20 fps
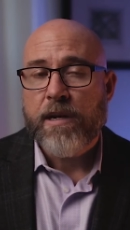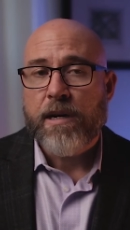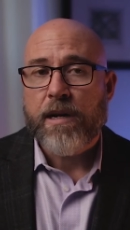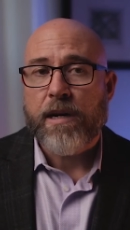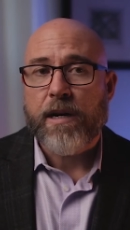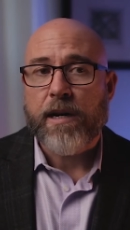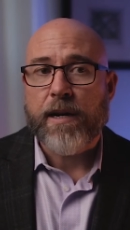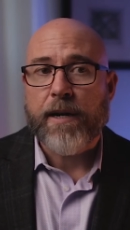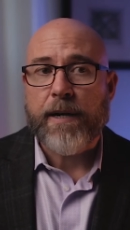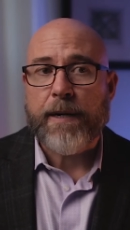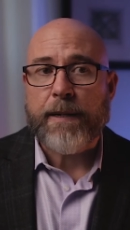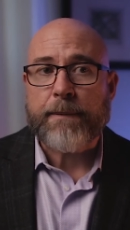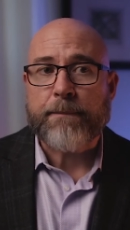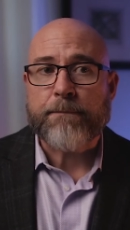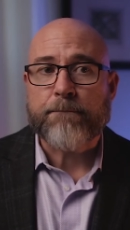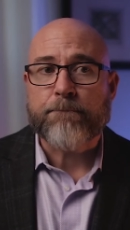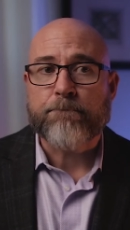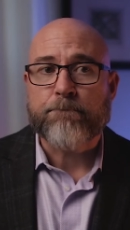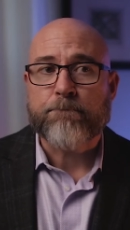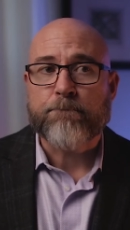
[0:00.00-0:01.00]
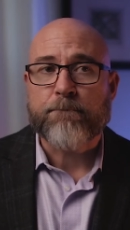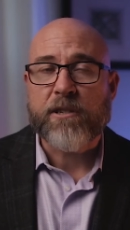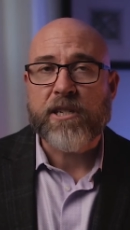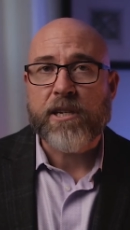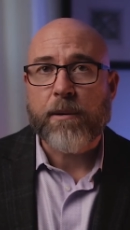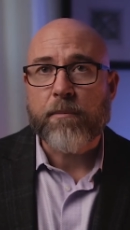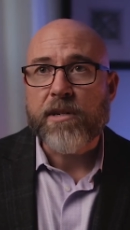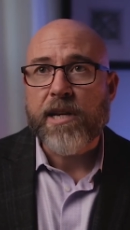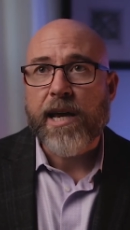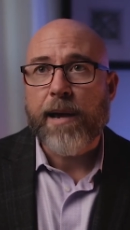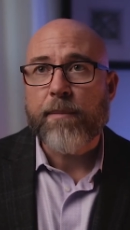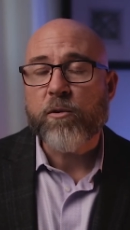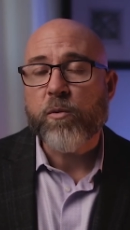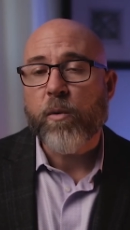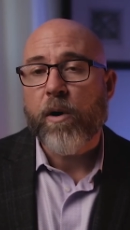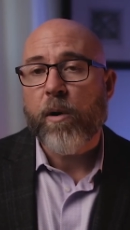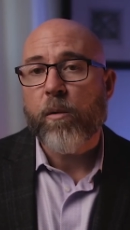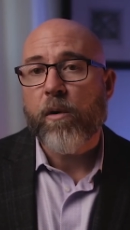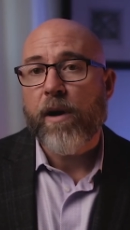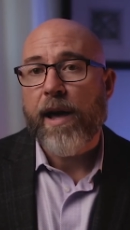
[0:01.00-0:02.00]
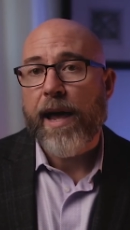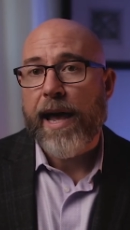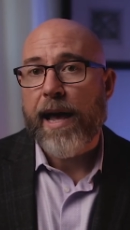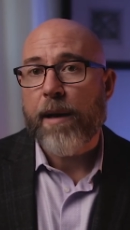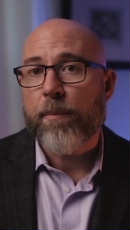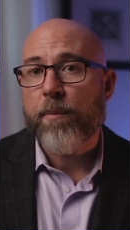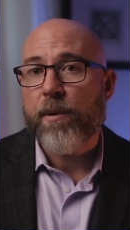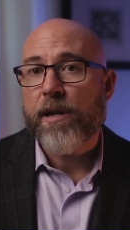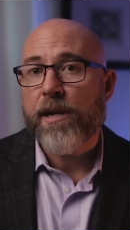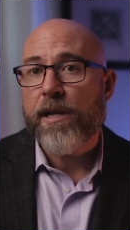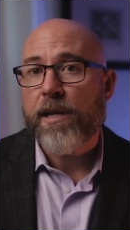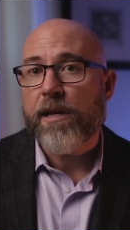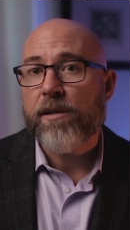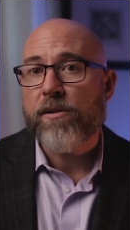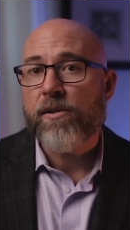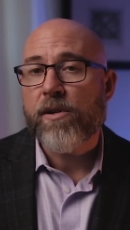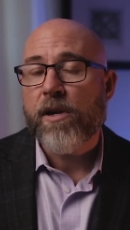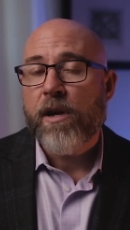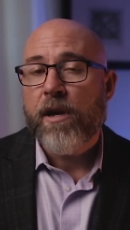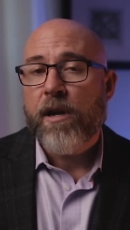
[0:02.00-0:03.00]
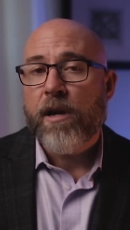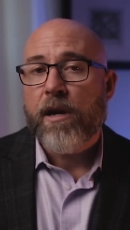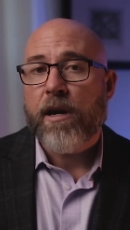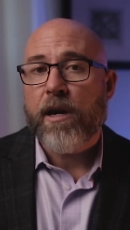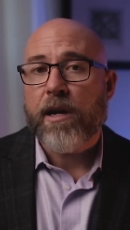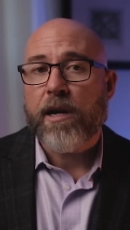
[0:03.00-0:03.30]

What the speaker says: Sometimes what will happen is a